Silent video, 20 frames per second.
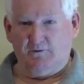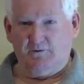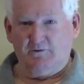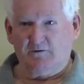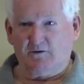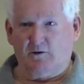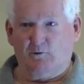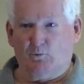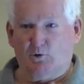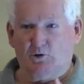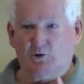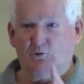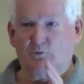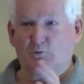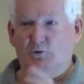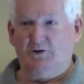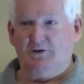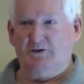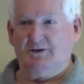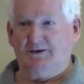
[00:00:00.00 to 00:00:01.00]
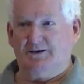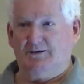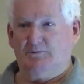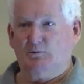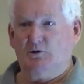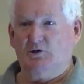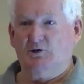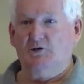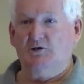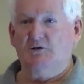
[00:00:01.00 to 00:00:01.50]
So what did we need?
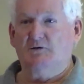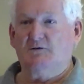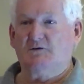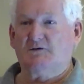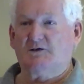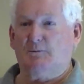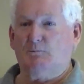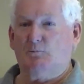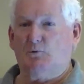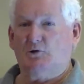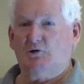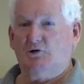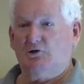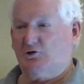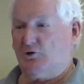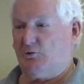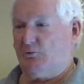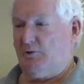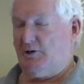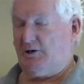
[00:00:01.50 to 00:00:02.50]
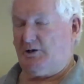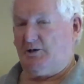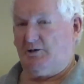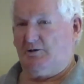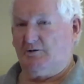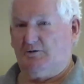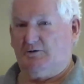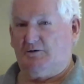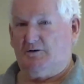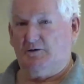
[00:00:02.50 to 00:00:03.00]
We needed somebody to
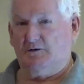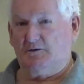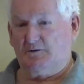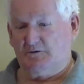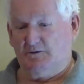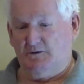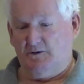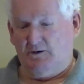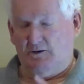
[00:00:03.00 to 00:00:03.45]
recognise